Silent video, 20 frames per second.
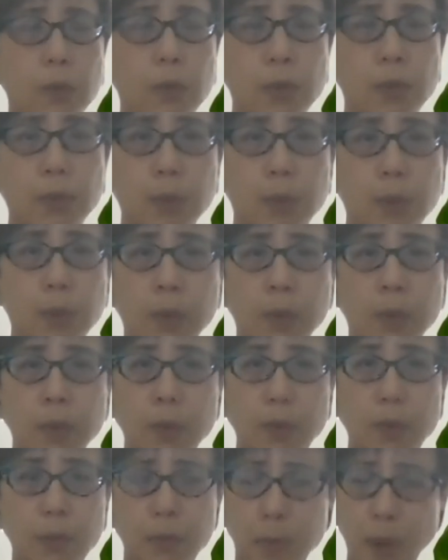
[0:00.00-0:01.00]

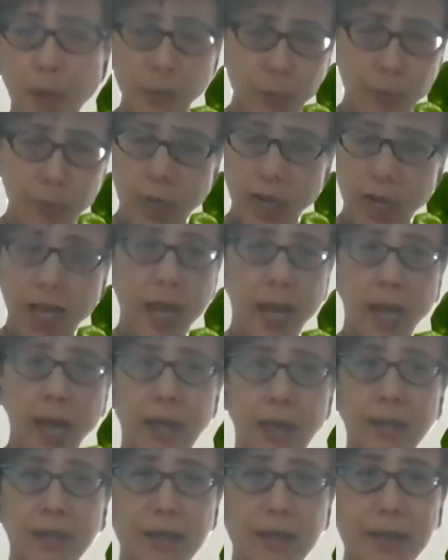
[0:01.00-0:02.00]
would I
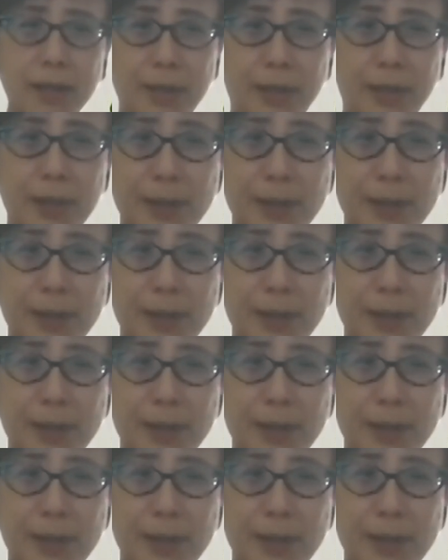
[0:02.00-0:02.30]
hire you? Right?